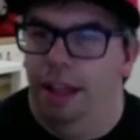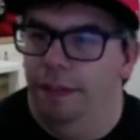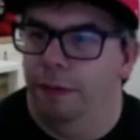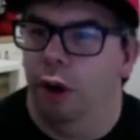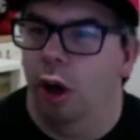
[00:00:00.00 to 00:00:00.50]

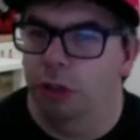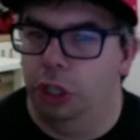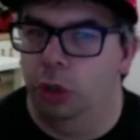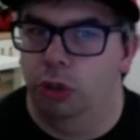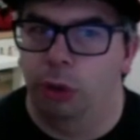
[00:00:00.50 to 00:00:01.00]
for all
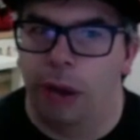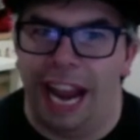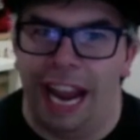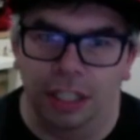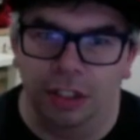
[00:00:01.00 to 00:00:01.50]
you
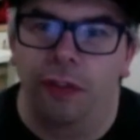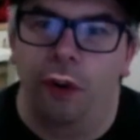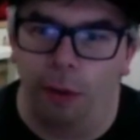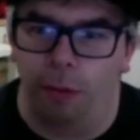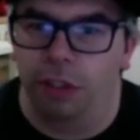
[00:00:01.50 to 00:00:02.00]

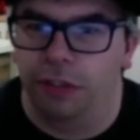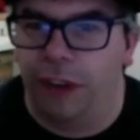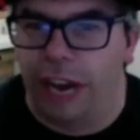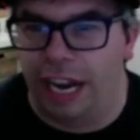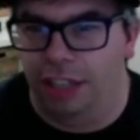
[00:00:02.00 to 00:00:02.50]
Transformers
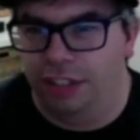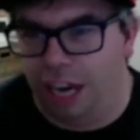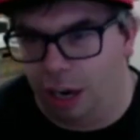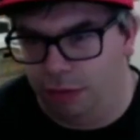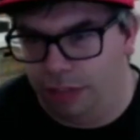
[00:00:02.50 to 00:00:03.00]
fans
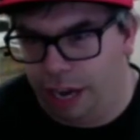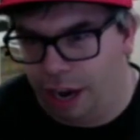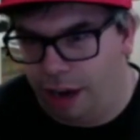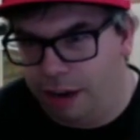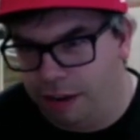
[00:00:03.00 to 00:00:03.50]
out
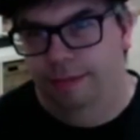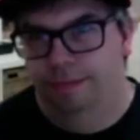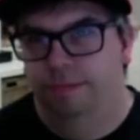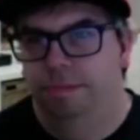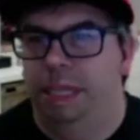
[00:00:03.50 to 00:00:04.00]
there,
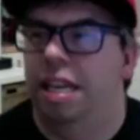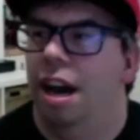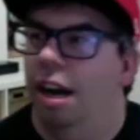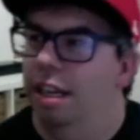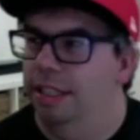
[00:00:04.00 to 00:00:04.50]

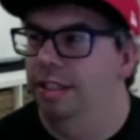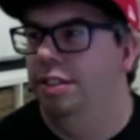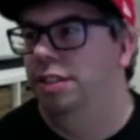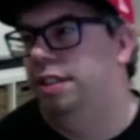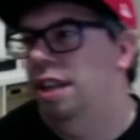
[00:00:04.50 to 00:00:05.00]

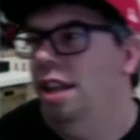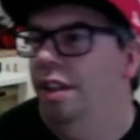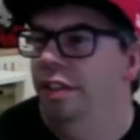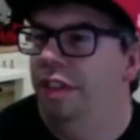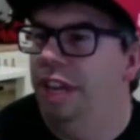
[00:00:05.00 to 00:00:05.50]
because
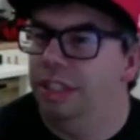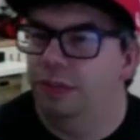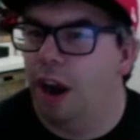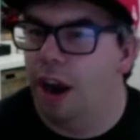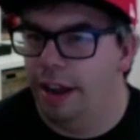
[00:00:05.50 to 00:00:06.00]
this
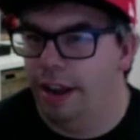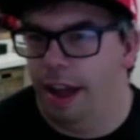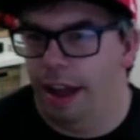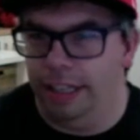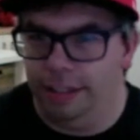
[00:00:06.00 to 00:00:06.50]
Friday
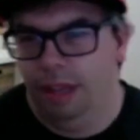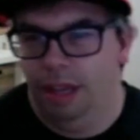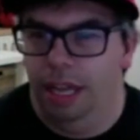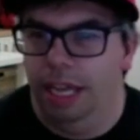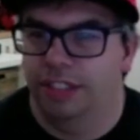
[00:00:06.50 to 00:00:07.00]
night
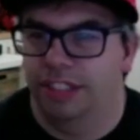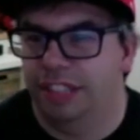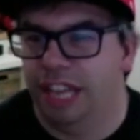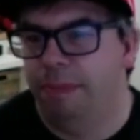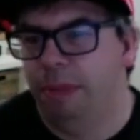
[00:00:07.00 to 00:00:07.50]
is the
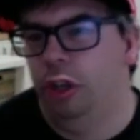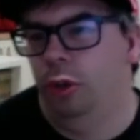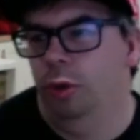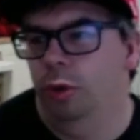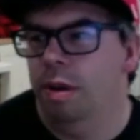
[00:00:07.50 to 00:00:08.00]

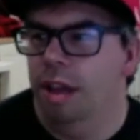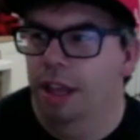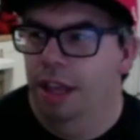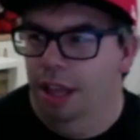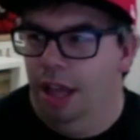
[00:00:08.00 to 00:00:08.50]
debut
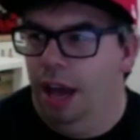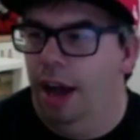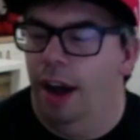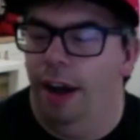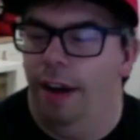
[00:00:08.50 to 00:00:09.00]

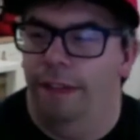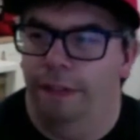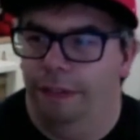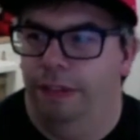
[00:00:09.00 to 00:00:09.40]
of